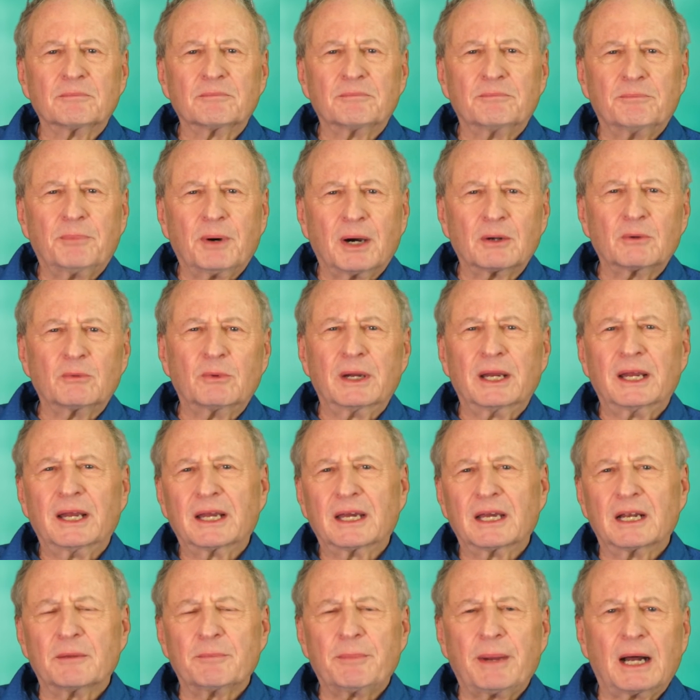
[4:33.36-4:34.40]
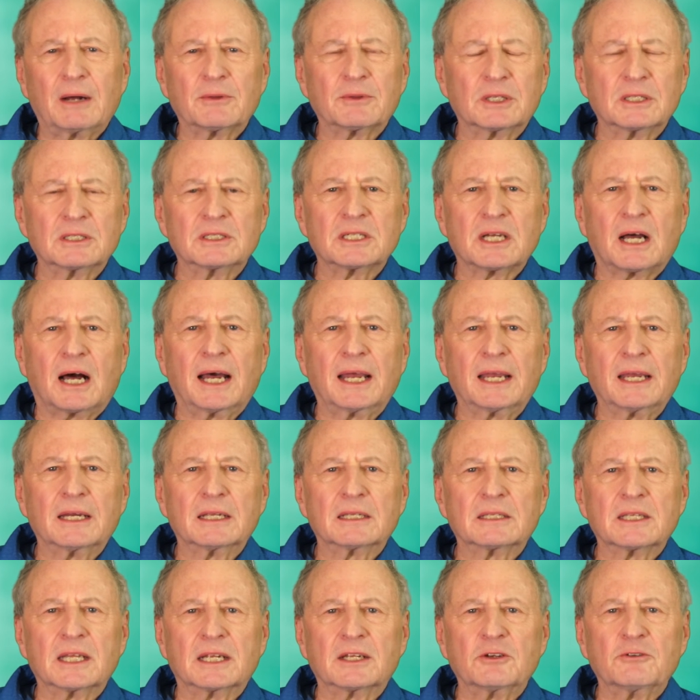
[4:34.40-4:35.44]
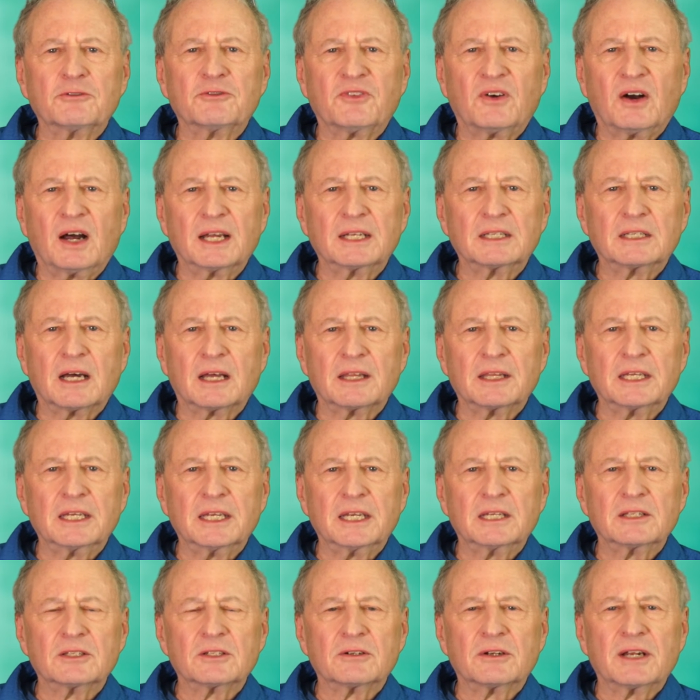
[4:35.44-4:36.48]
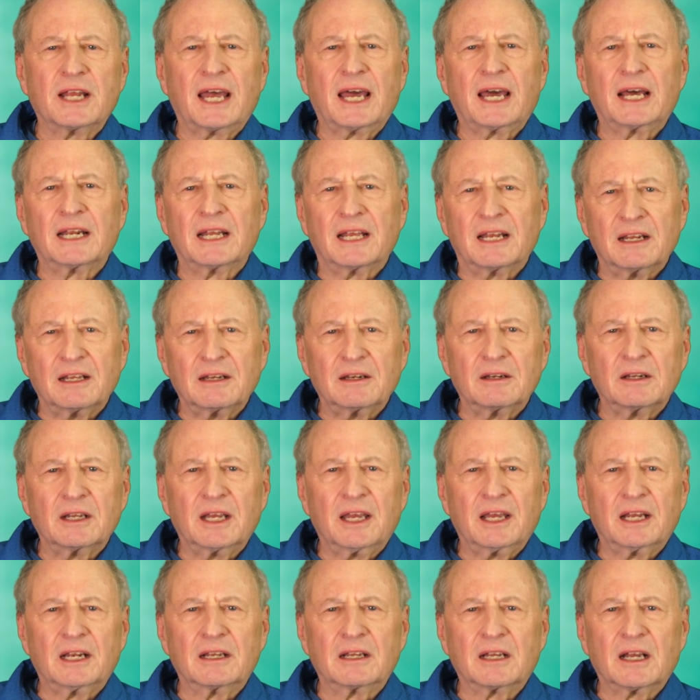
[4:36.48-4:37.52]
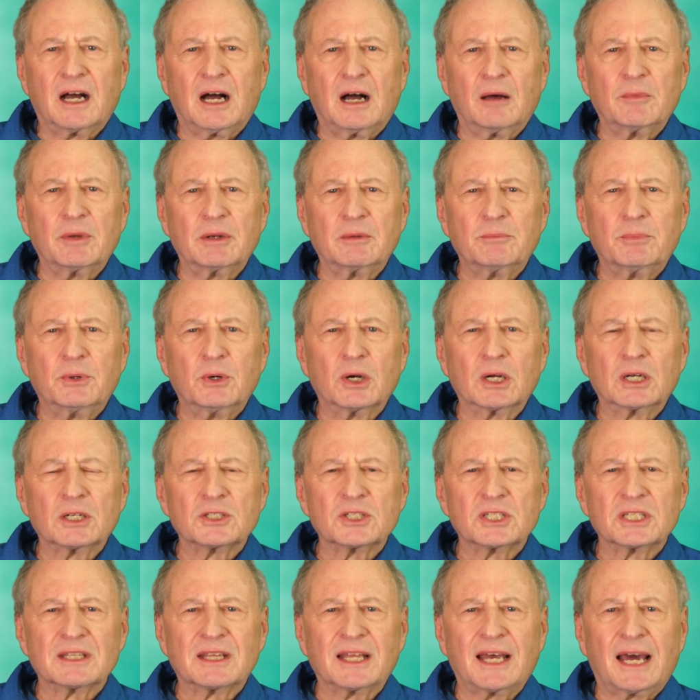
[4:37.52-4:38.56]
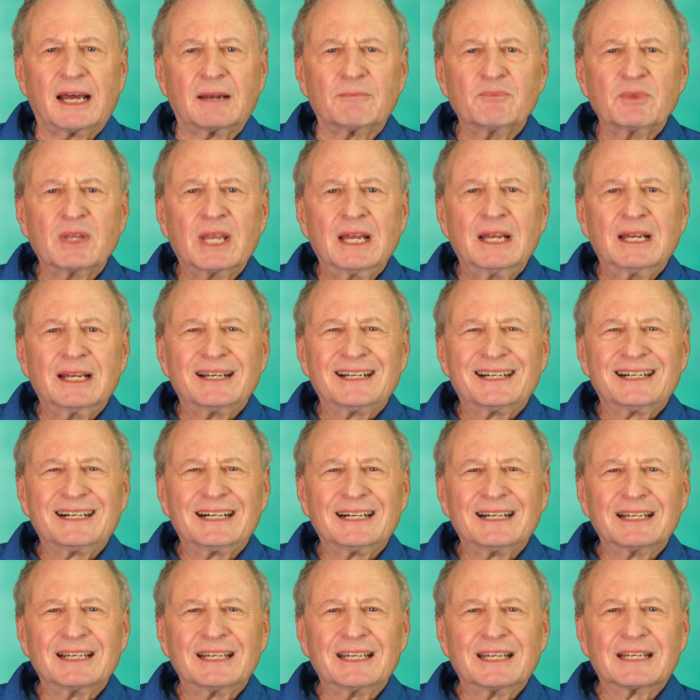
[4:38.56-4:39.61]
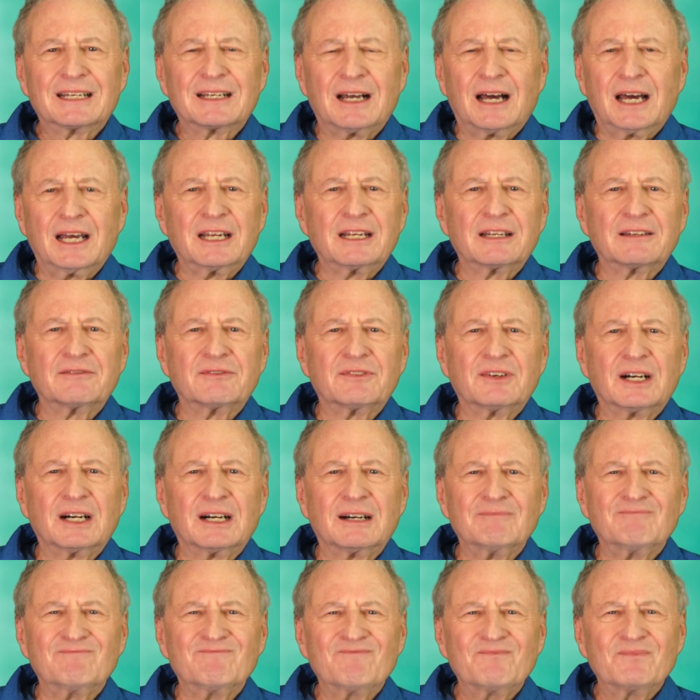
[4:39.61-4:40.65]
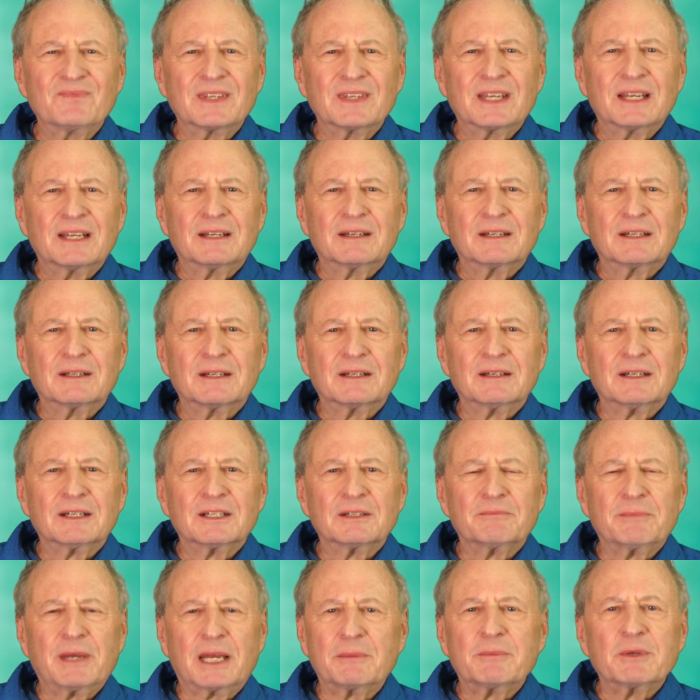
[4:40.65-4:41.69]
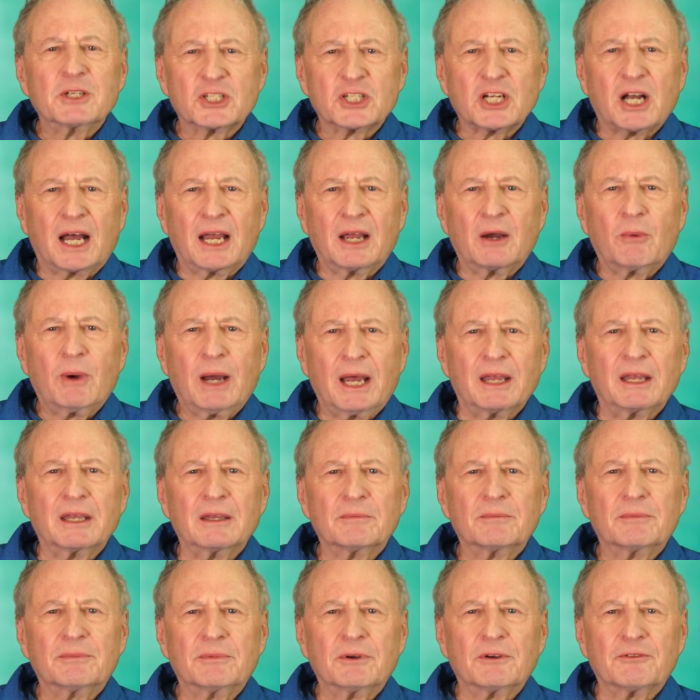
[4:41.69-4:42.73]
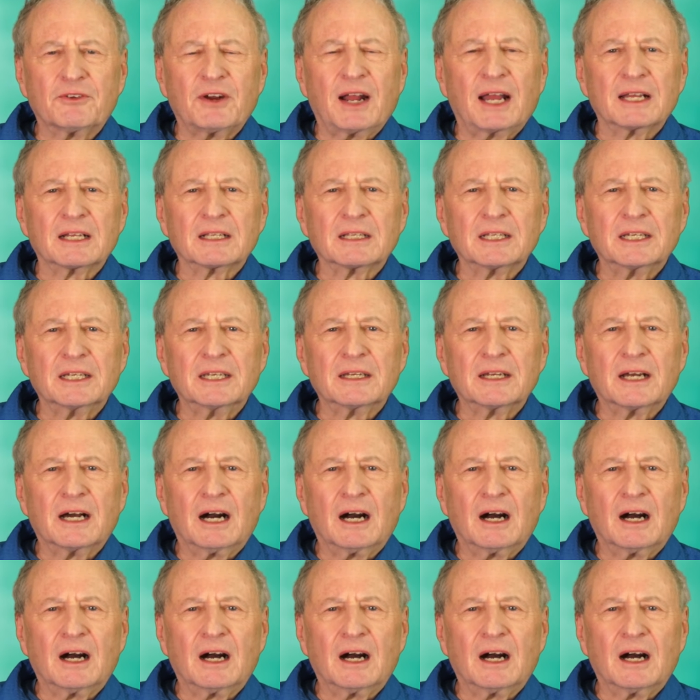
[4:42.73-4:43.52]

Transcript: Budwig and about the diet that you find on the internet and in common books that it kind of made me shy away, frankly.